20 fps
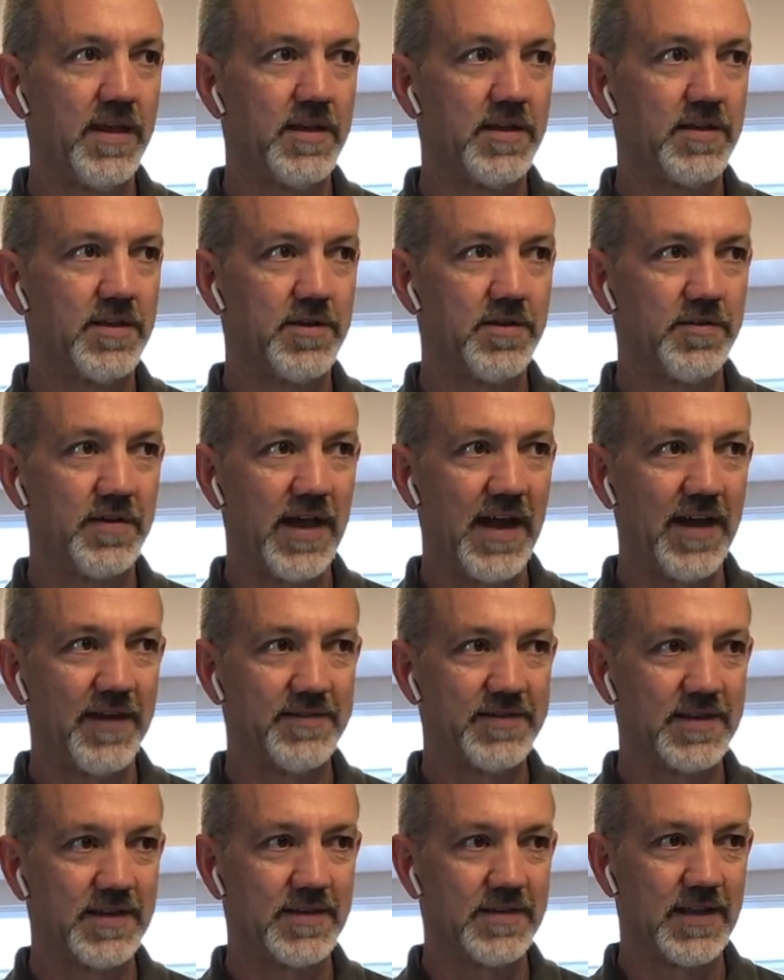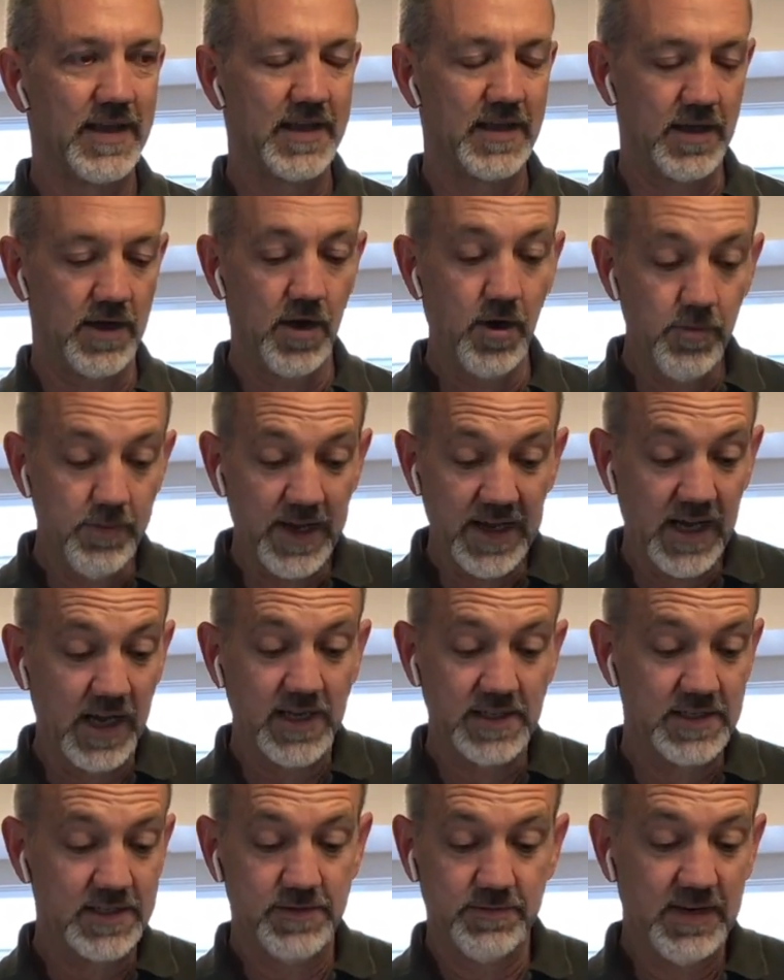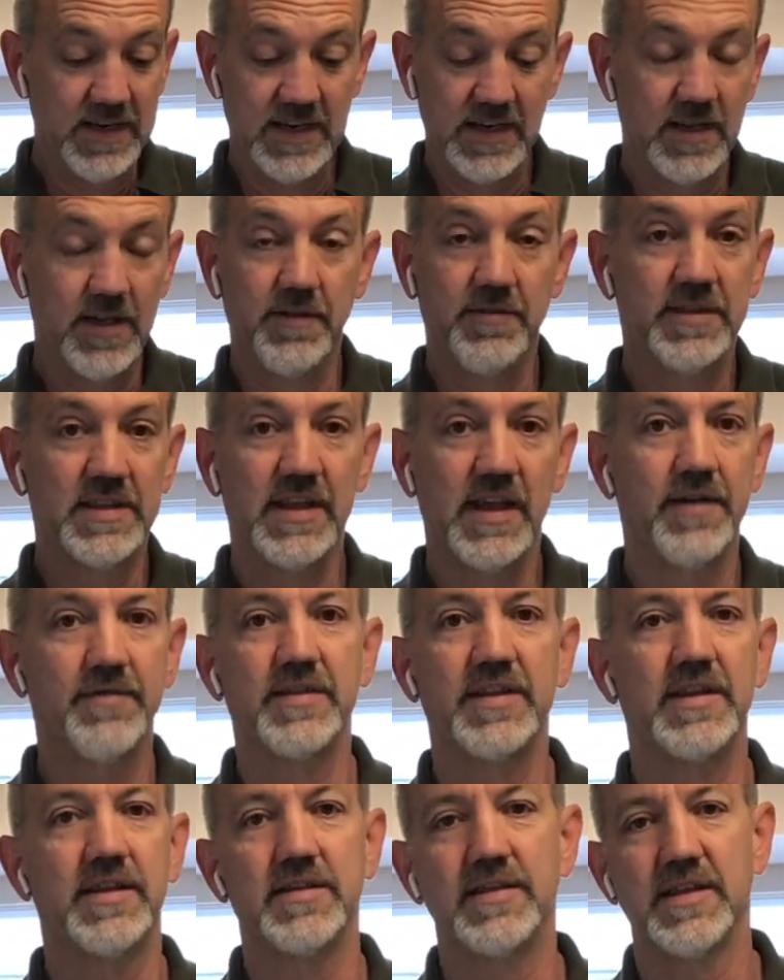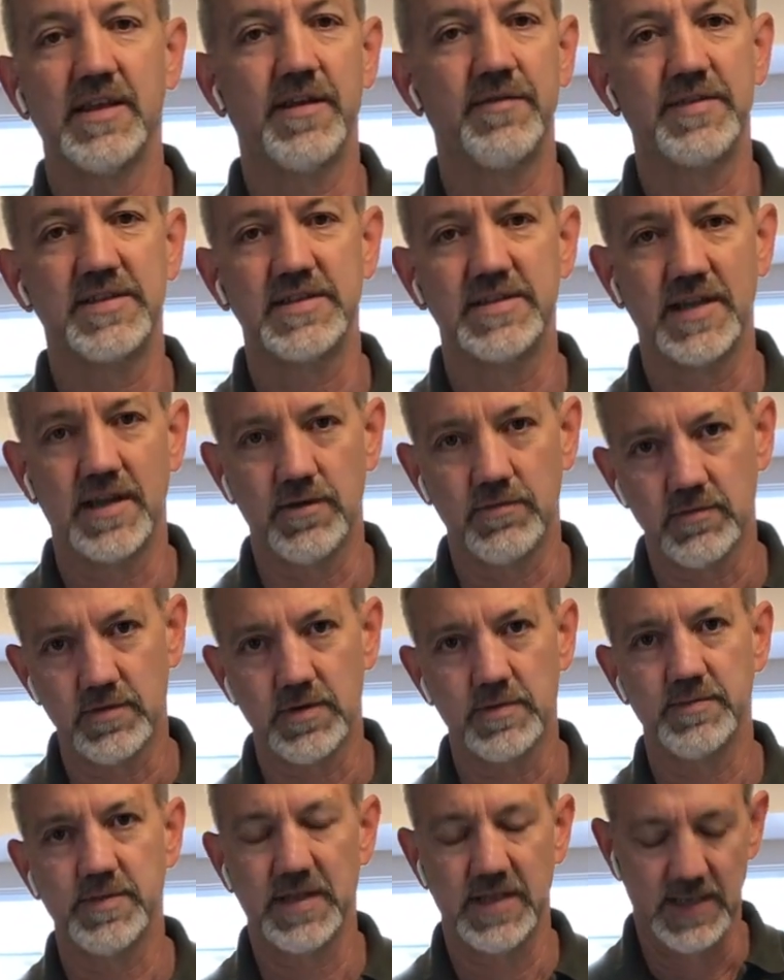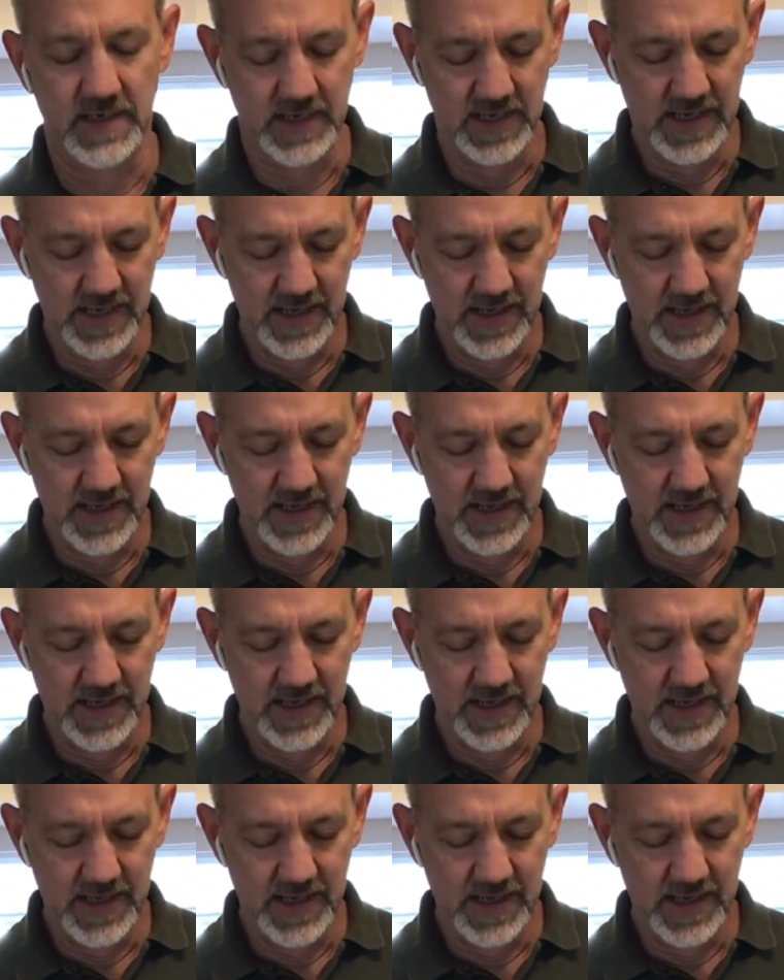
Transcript: you don't have to oh my gosh, it's ready to go in the oven, and the oven's not warm, and